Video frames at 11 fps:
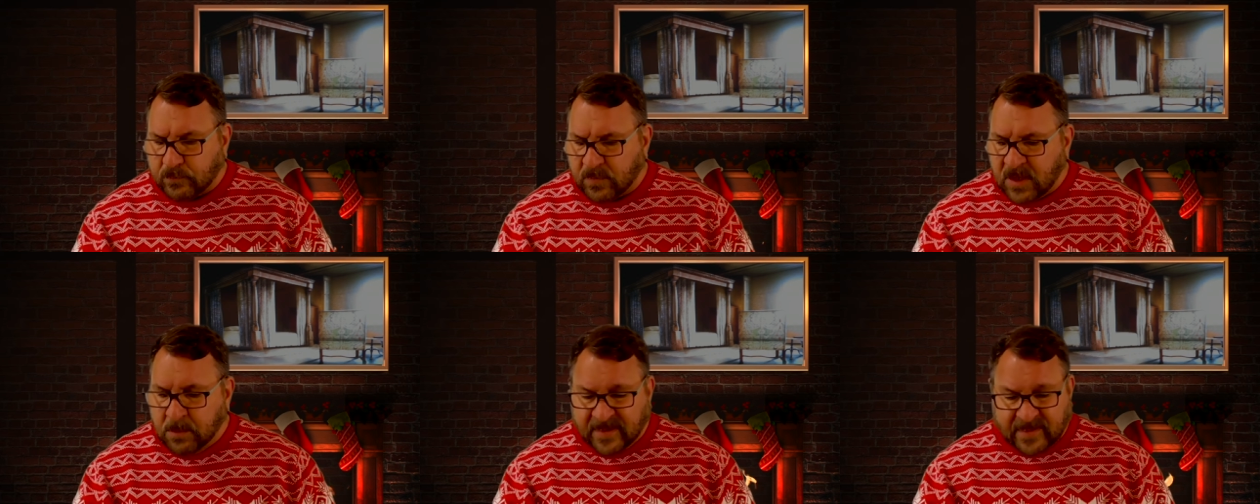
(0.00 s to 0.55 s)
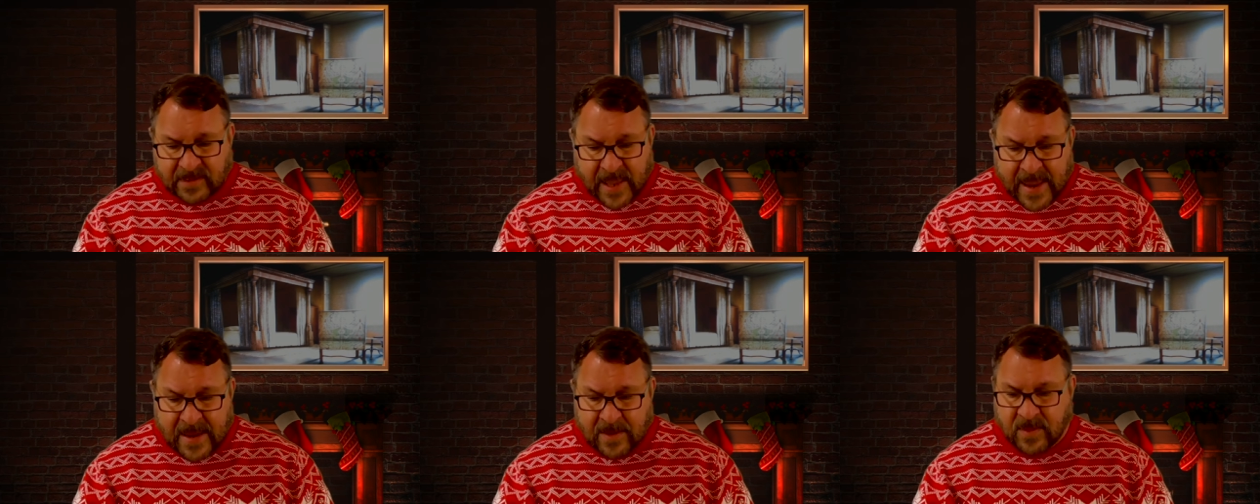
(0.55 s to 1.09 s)

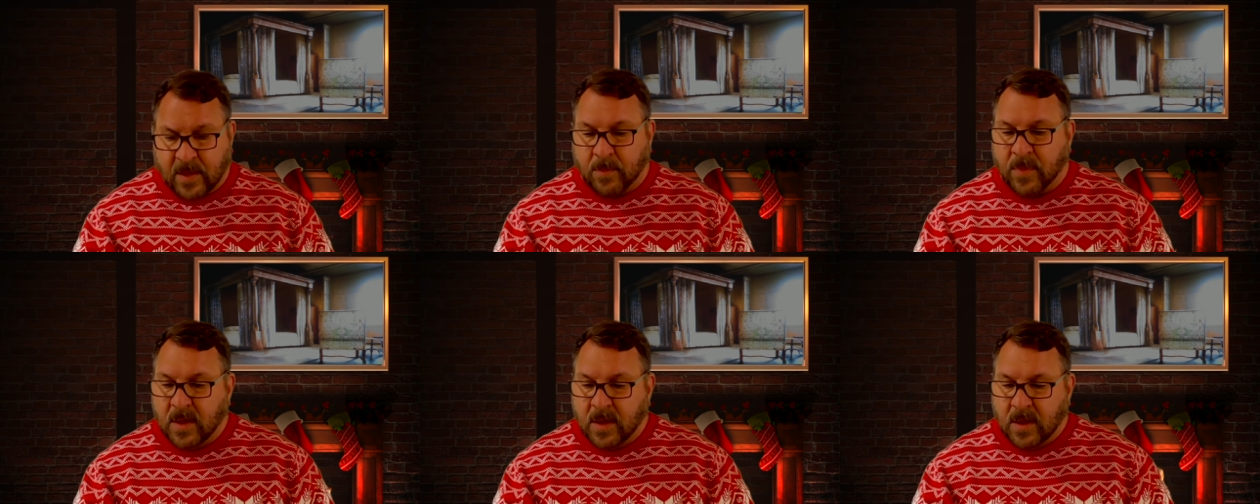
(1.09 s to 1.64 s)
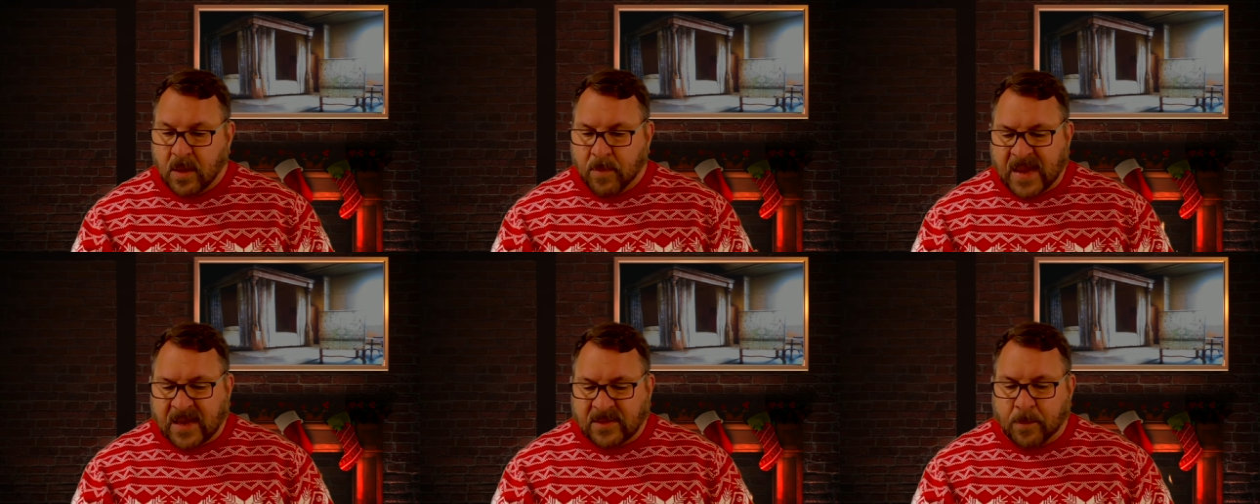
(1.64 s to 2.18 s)
mislaying them,
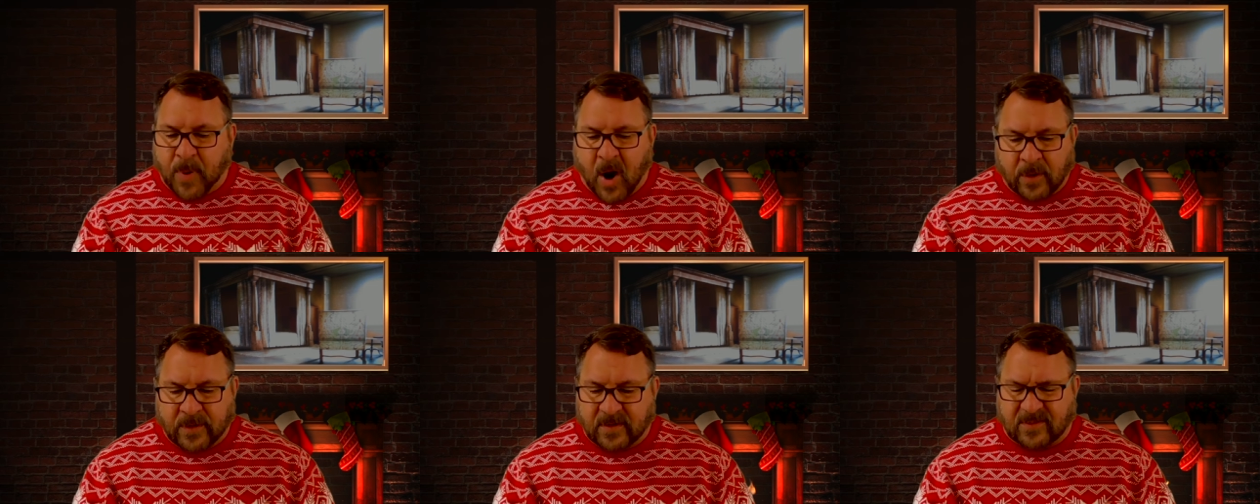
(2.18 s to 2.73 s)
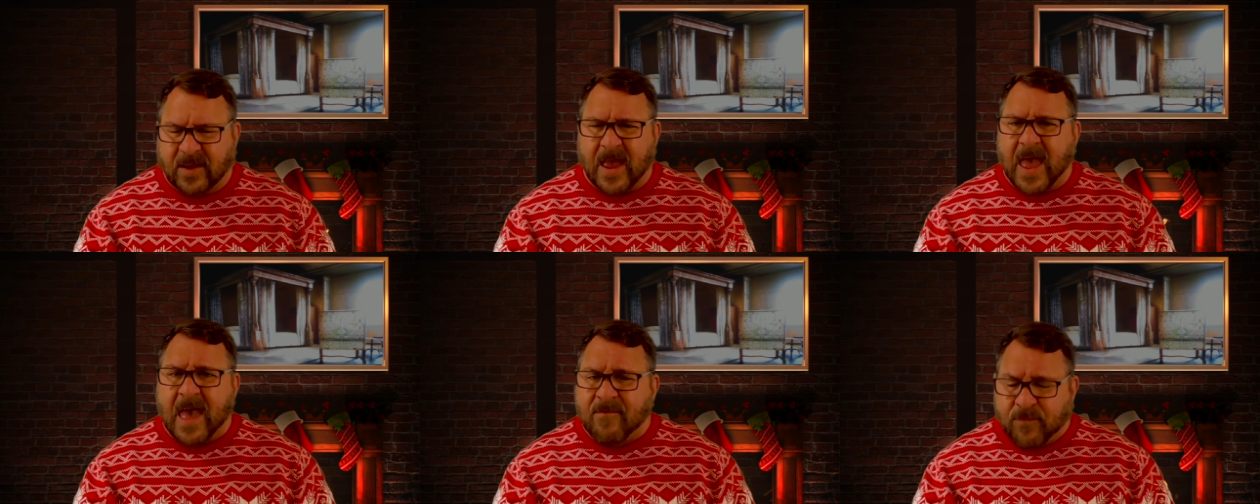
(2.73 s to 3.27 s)
making them parties to
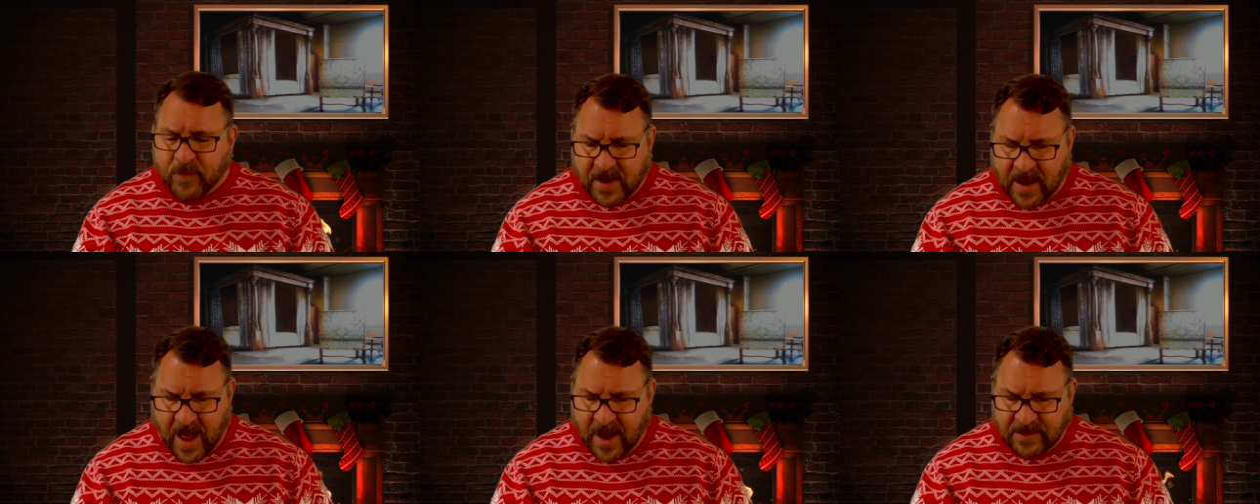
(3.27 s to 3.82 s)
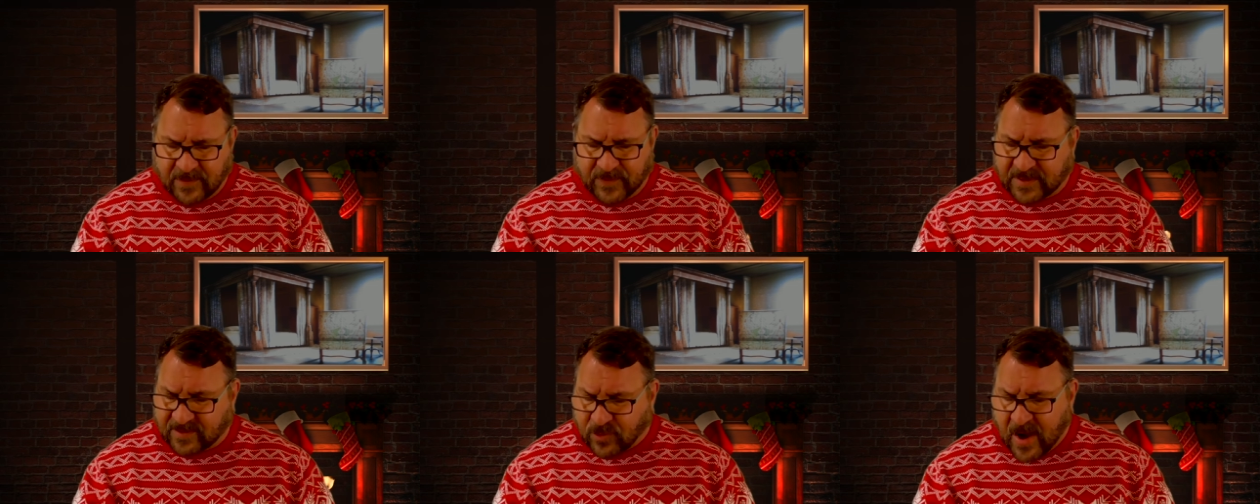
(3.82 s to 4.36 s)
every kind of
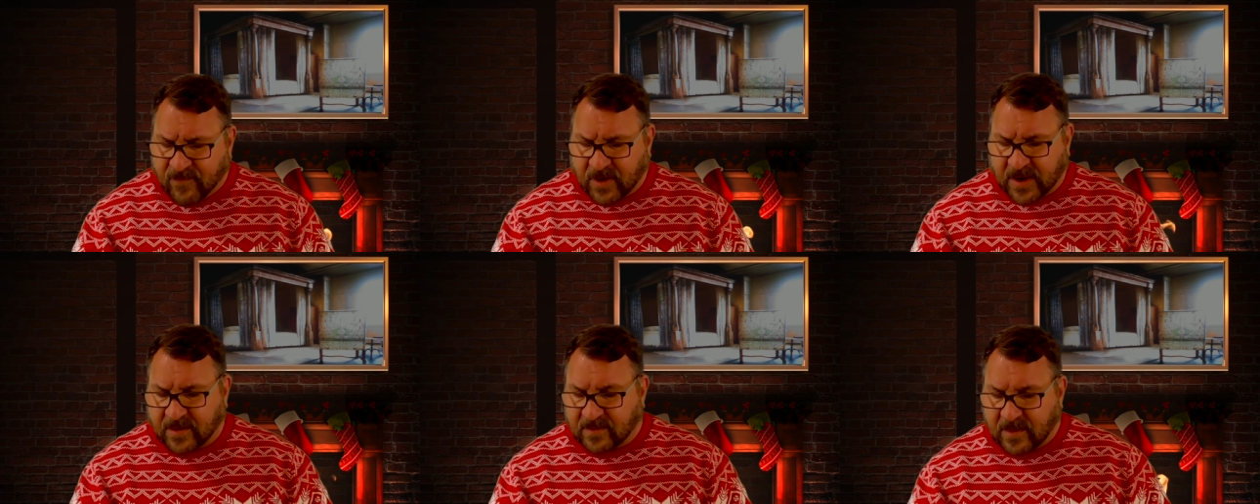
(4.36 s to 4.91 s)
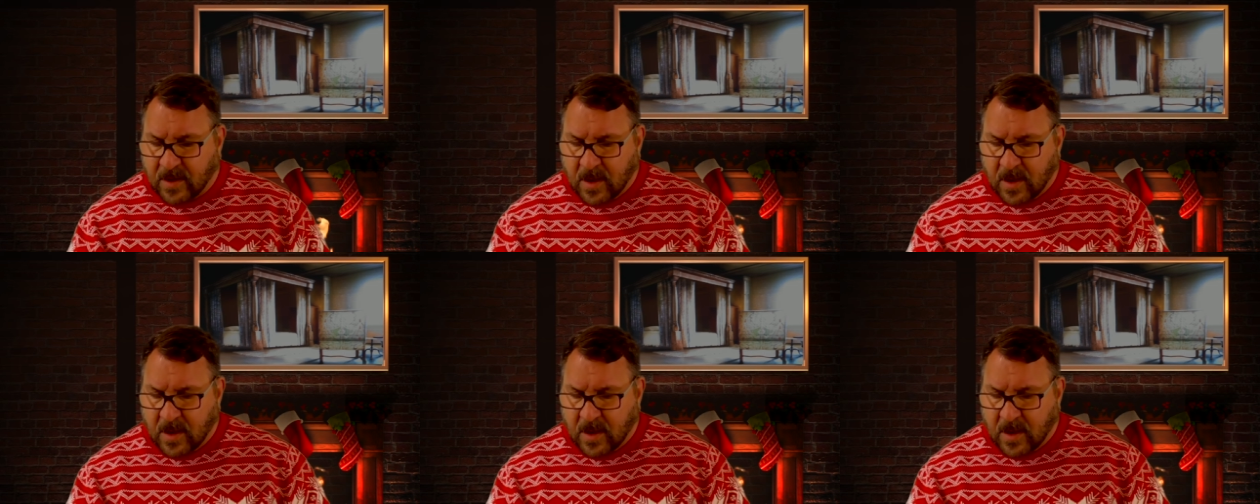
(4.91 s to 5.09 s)
extravagance.